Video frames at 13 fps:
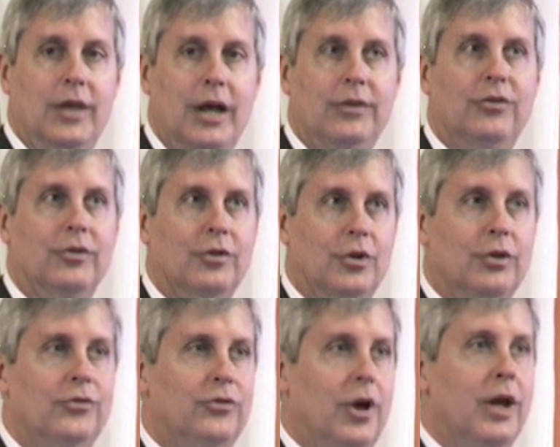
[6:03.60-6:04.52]
that's a
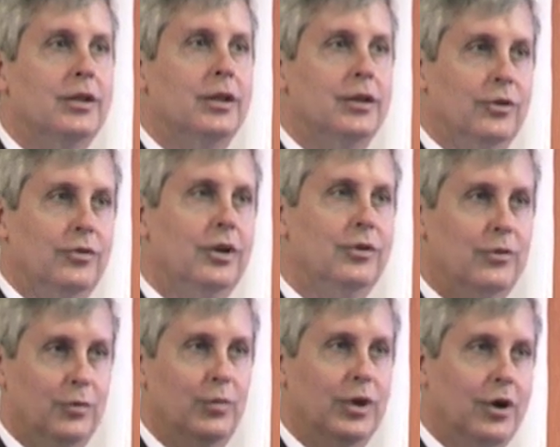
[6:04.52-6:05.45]
good sign that you need
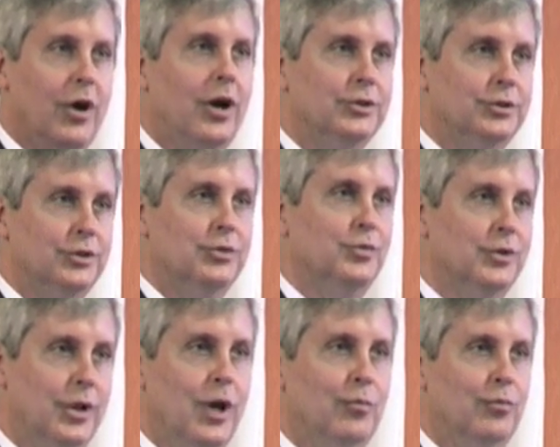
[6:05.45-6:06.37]
to be cautious with
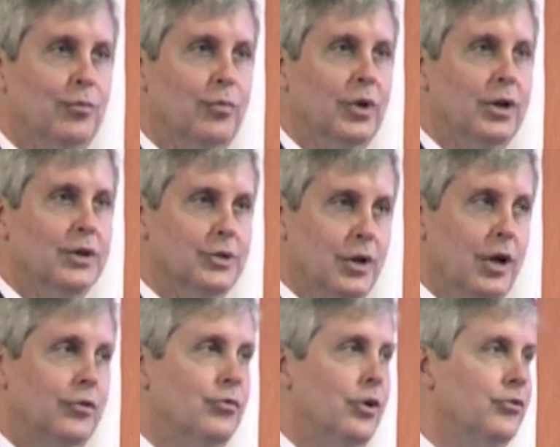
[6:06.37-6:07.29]
them because an
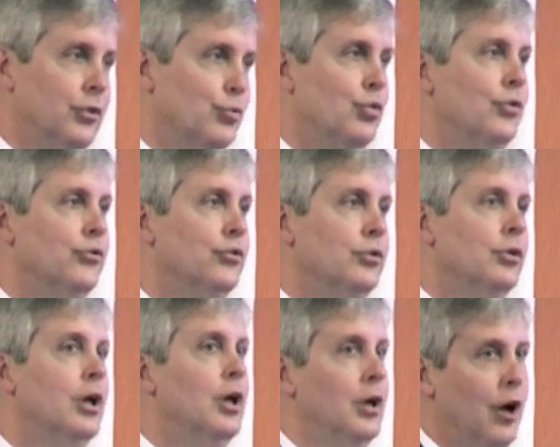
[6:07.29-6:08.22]
untrusting person
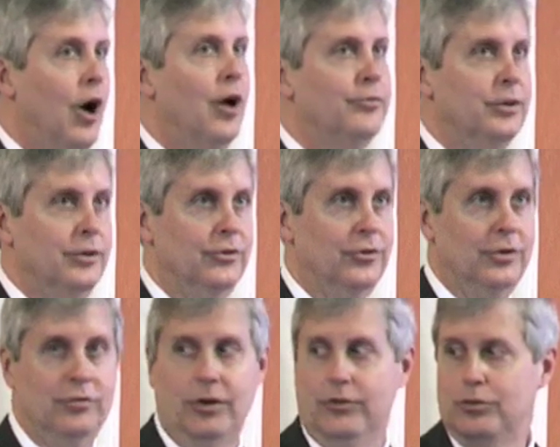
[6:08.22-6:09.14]
often is
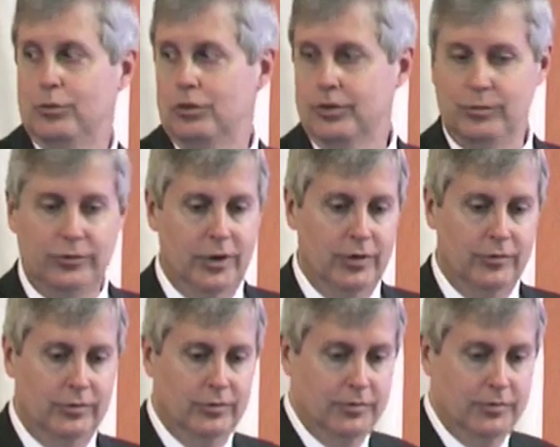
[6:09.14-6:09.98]
untrustable themselves.